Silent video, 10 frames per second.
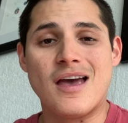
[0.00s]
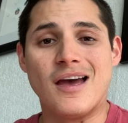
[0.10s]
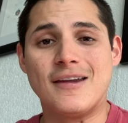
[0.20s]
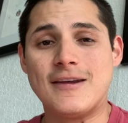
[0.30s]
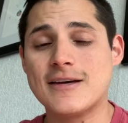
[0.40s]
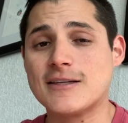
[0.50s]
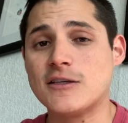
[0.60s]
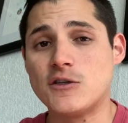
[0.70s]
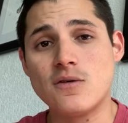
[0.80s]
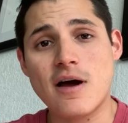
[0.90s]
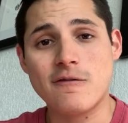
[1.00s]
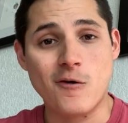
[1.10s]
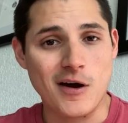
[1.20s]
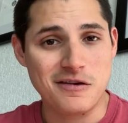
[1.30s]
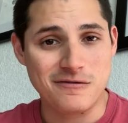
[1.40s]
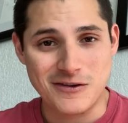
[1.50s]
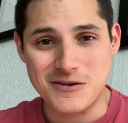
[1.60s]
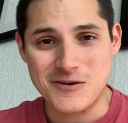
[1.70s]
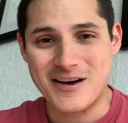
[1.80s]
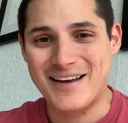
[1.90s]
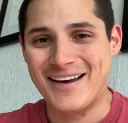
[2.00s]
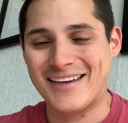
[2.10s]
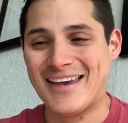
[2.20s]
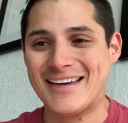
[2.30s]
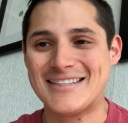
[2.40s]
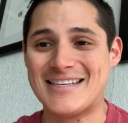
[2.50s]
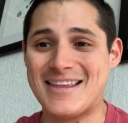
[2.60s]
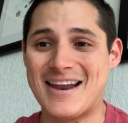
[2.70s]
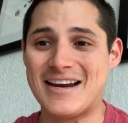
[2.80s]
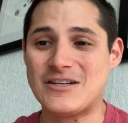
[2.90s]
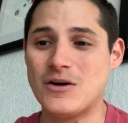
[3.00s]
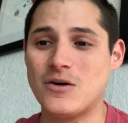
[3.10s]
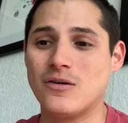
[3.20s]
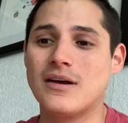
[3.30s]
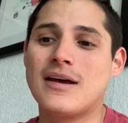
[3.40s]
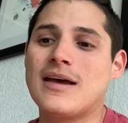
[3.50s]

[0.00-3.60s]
And yes, I do have quite a few. I can't say that I don't.